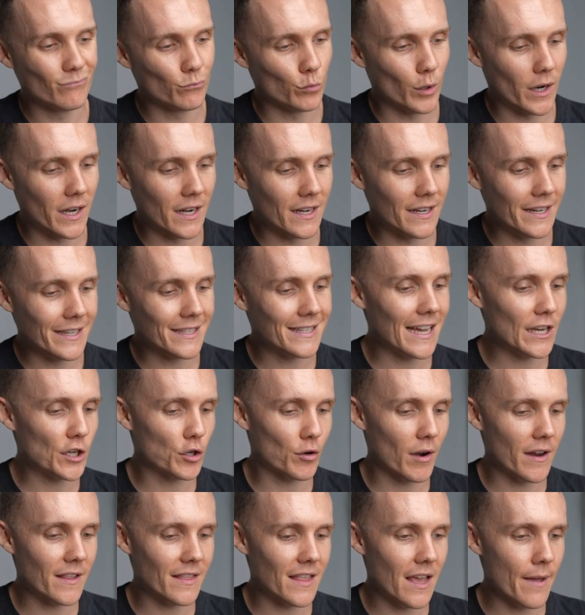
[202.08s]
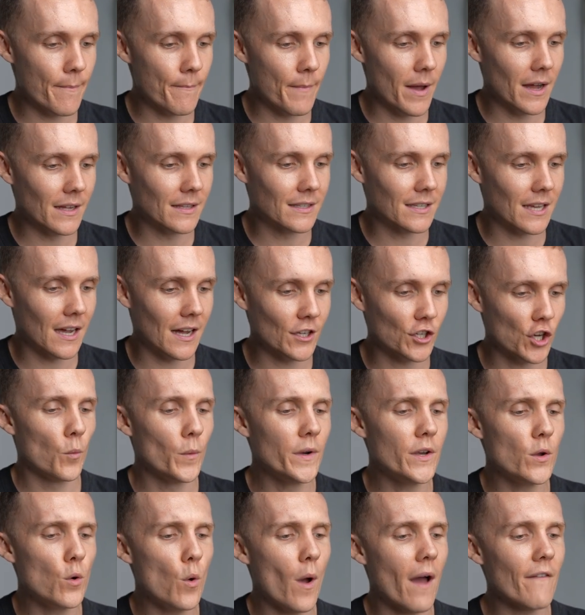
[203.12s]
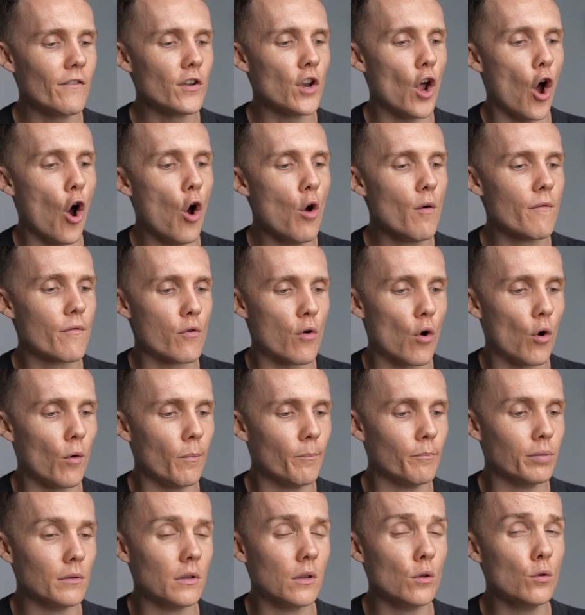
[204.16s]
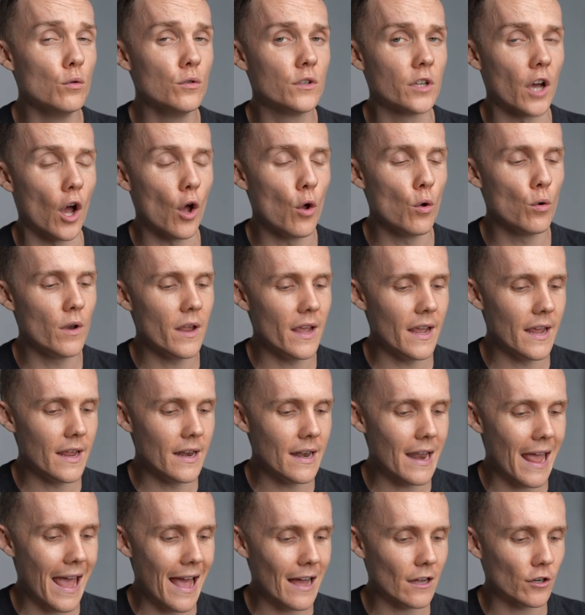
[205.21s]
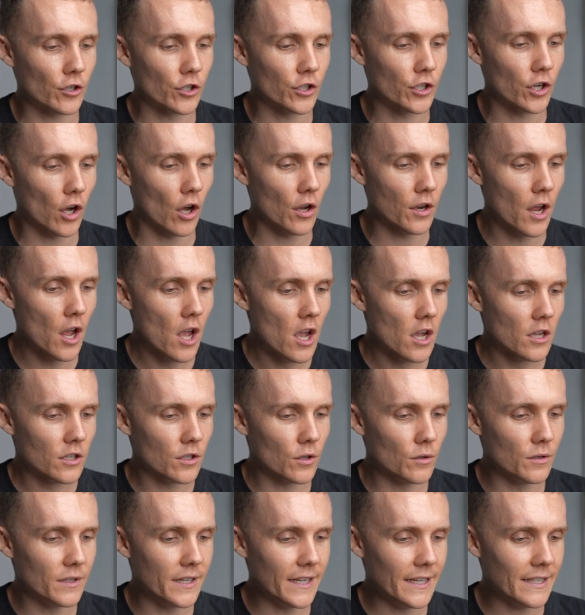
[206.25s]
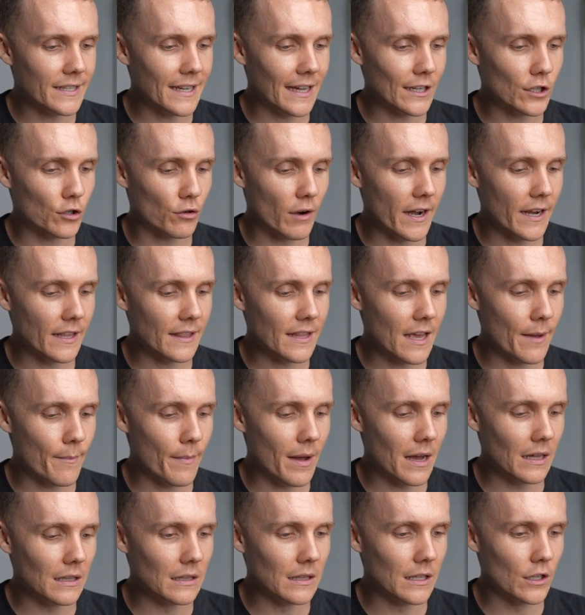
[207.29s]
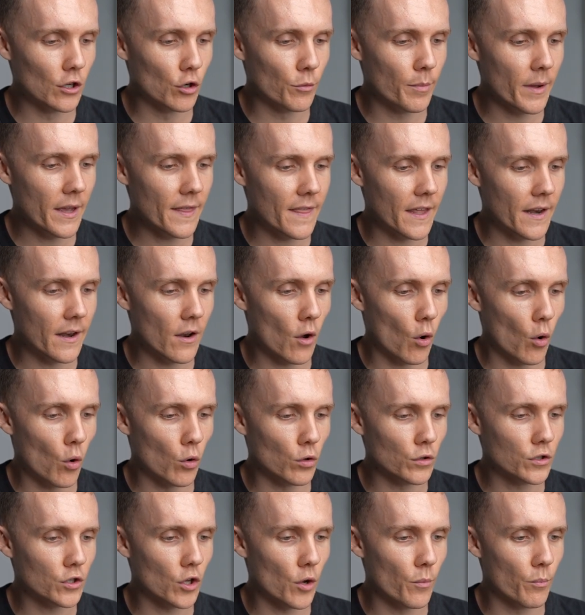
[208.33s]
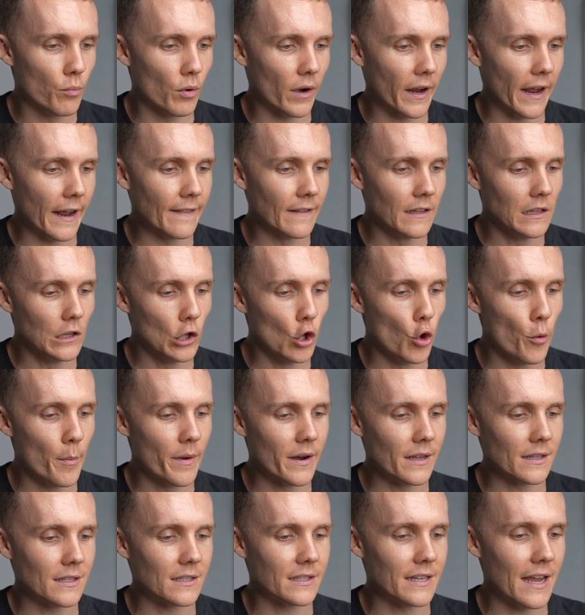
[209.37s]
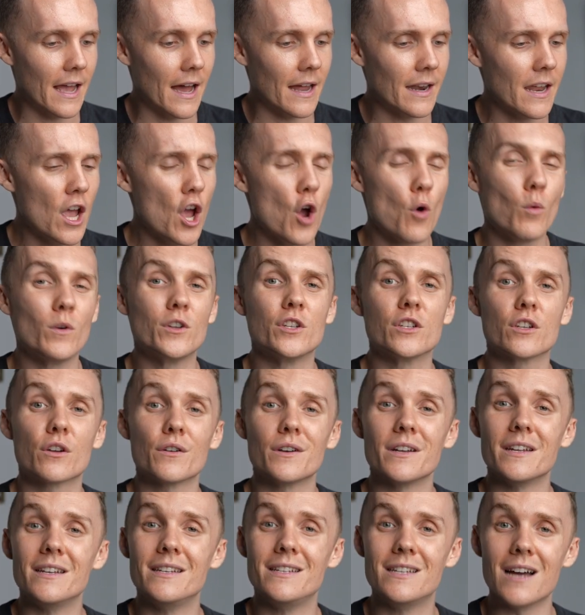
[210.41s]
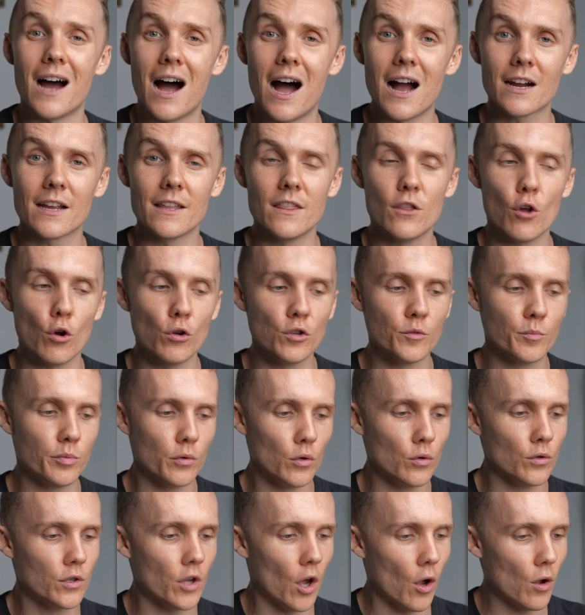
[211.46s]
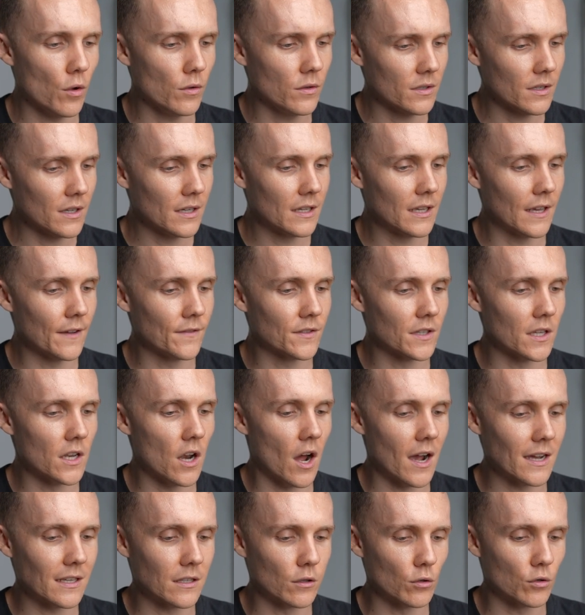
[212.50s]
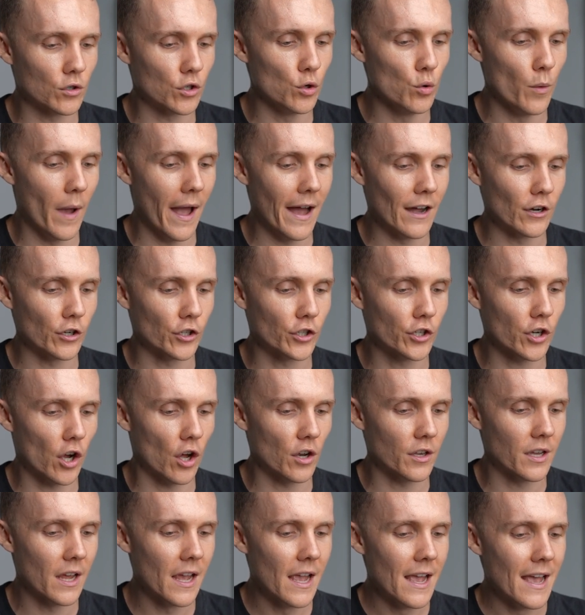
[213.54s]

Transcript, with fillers: We're gonna desaturate them a touch. We do have an overall blue tone in our shot, so desaturating them a little bit, then also bringing the luminance down, which is gonna darken those blue tones, gives a nice look to our shot.